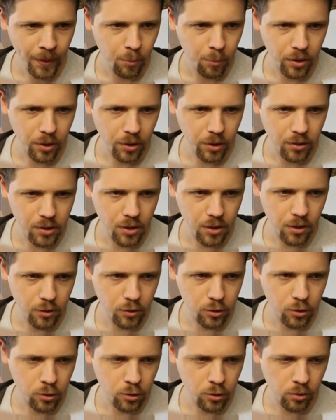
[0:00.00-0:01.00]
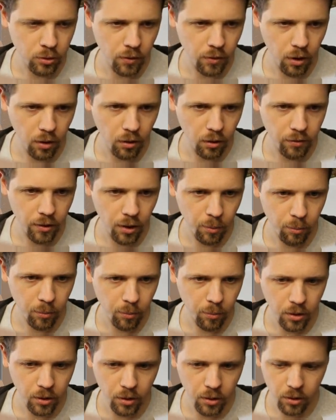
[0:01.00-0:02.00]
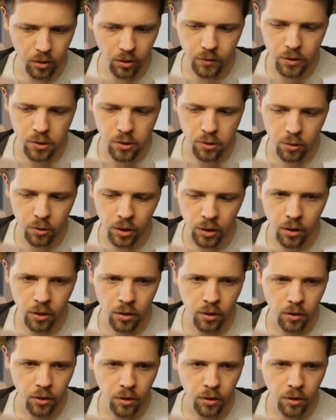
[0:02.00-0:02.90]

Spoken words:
But you'll see there's 2 of all of them in inventory.